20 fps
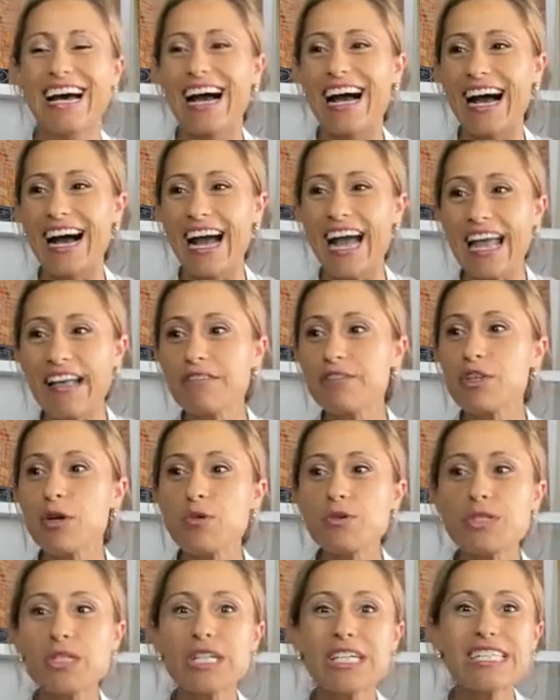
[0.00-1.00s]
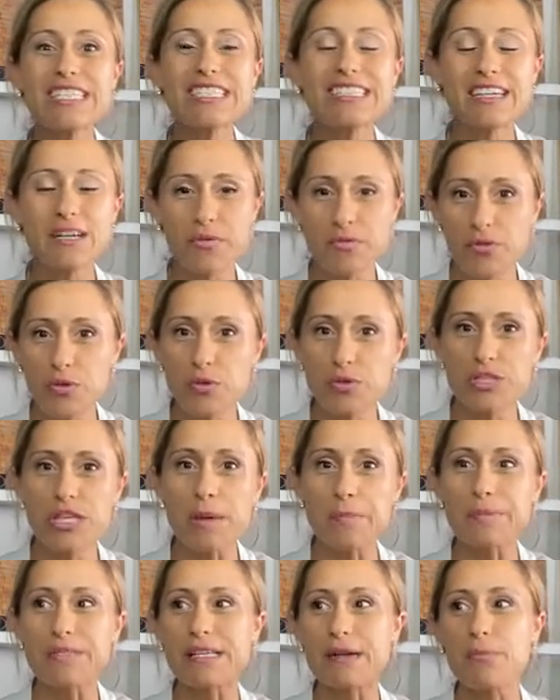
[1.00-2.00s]
And those are the few
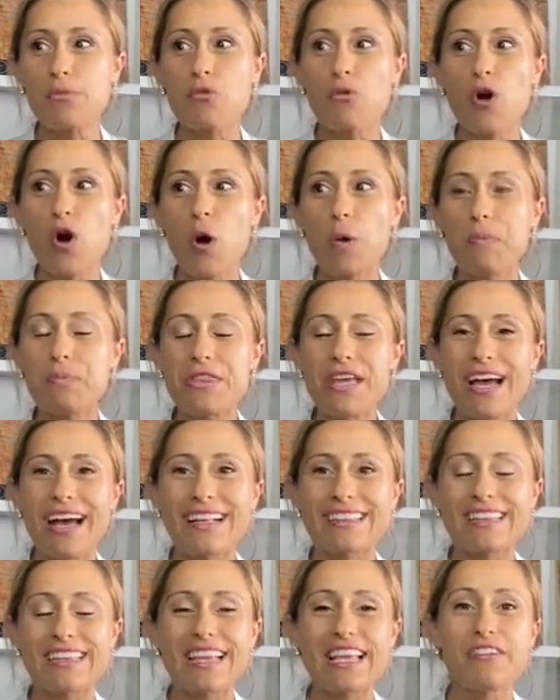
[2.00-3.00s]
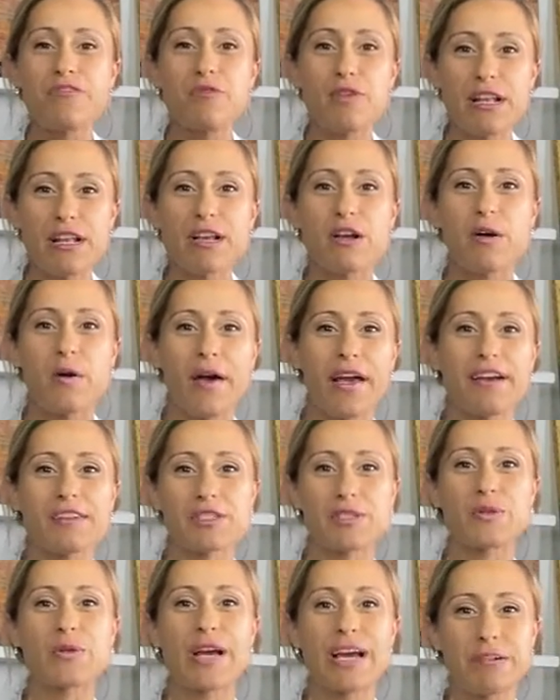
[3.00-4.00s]
tips. I will hope that they're really going
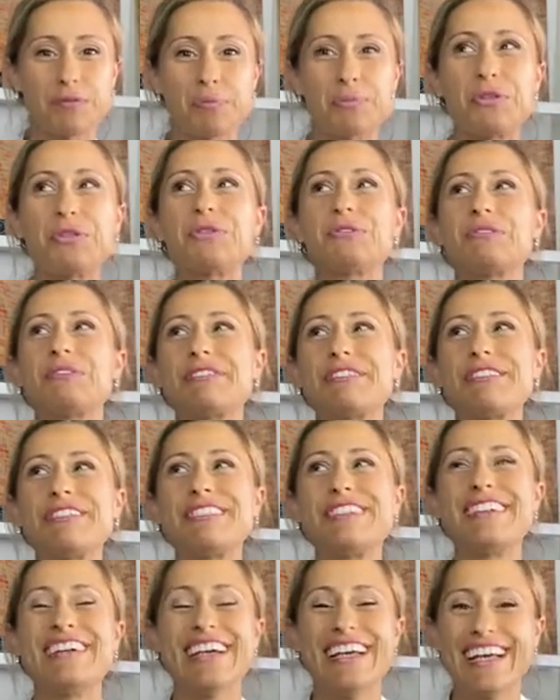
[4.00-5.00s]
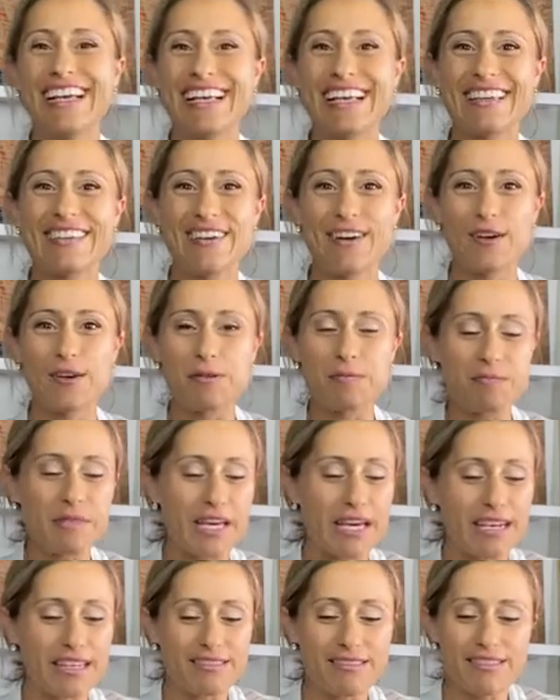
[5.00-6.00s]
to help you to, you know,
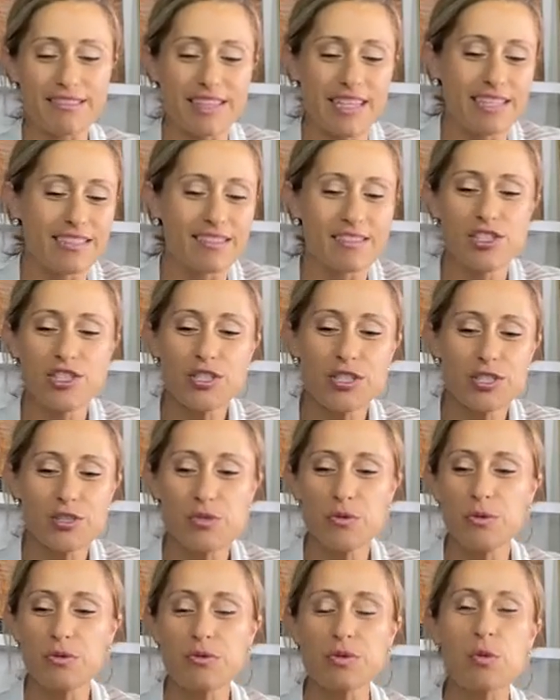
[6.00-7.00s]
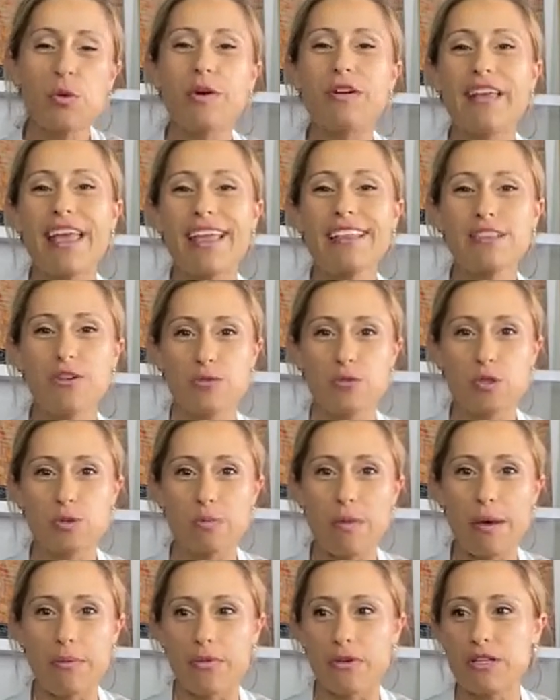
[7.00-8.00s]
just to create those
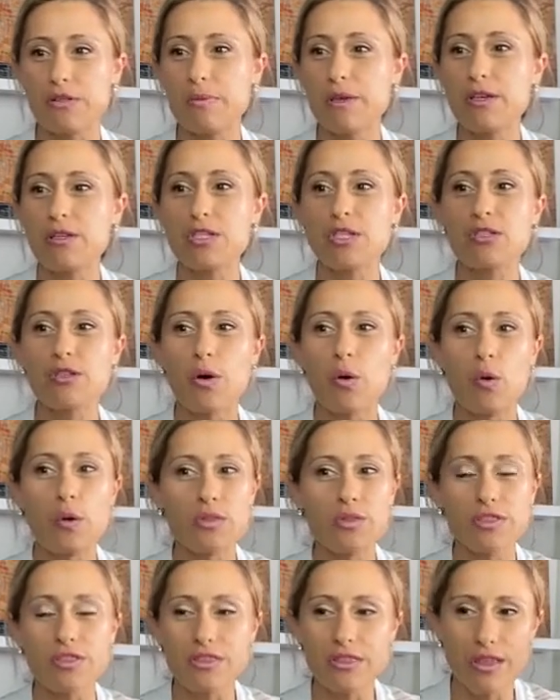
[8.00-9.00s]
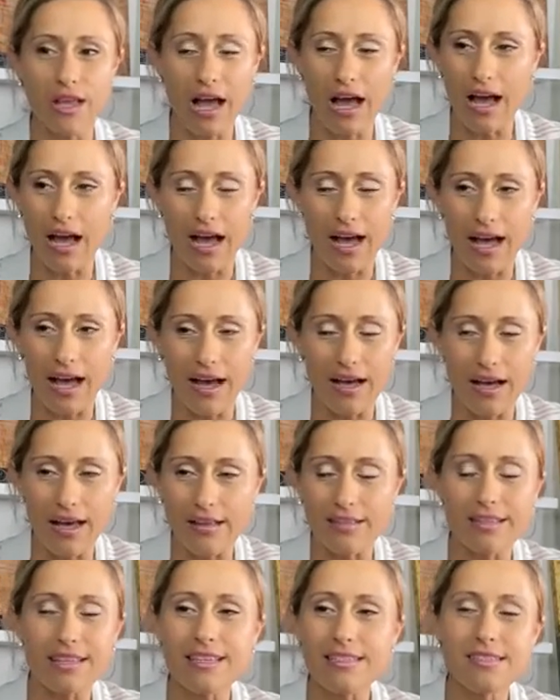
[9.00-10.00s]
memories, because, you know,
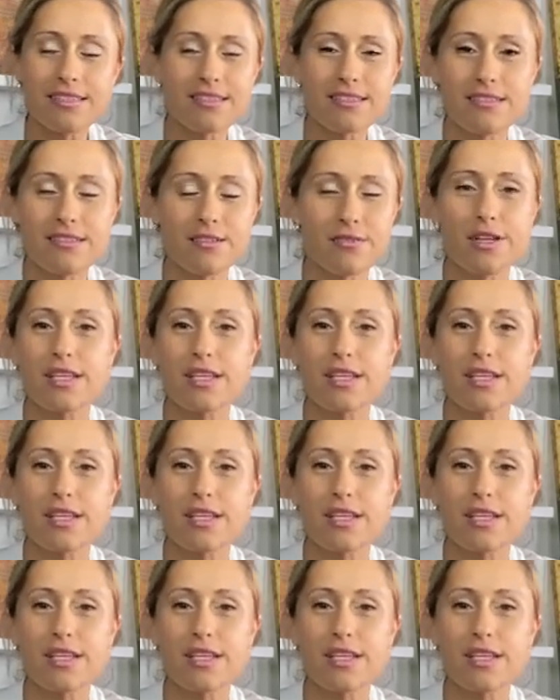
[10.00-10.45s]
this is the